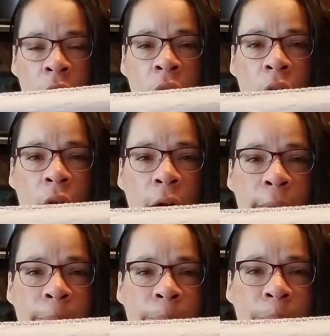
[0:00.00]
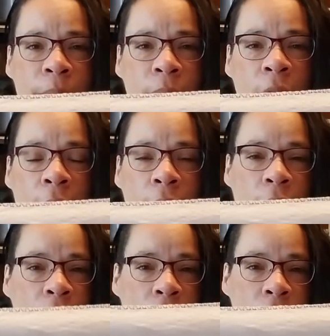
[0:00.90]
Yeah,
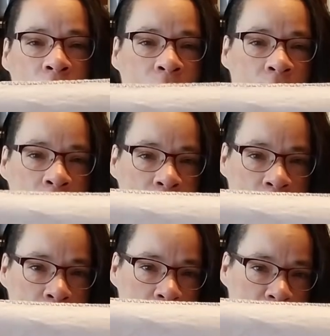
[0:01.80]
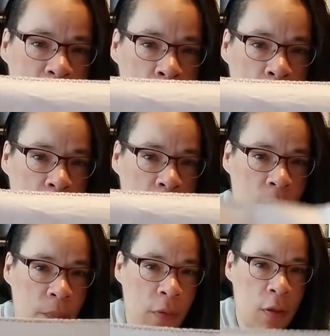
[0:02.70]
and I'm not a fabric
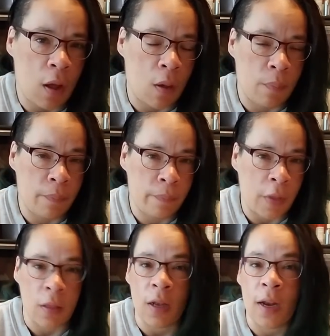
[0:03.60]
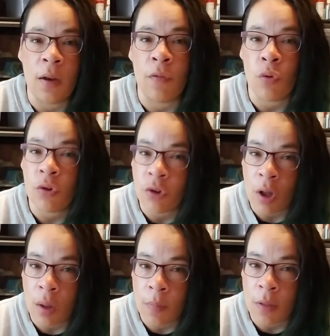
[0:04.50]
snob. Not that any of you are
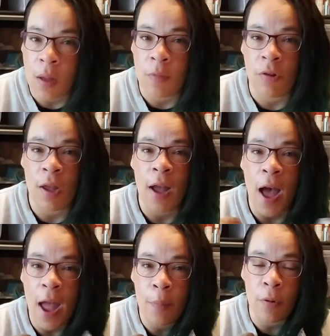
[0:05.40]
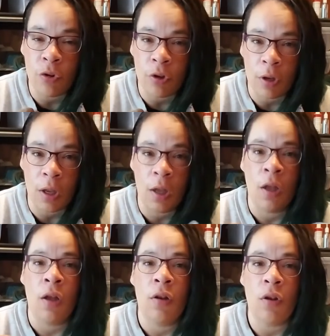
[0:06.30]
snobs. I'm just saying I personally
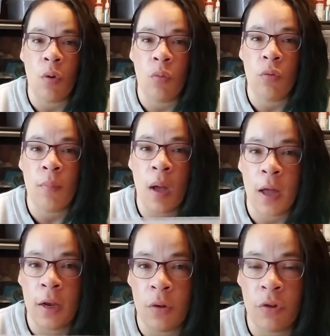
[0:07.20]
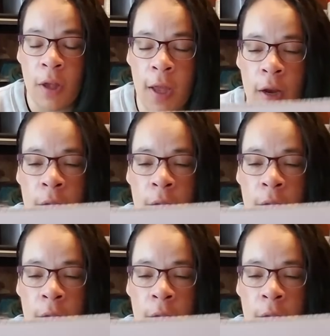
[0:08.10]
don't mind using Ada.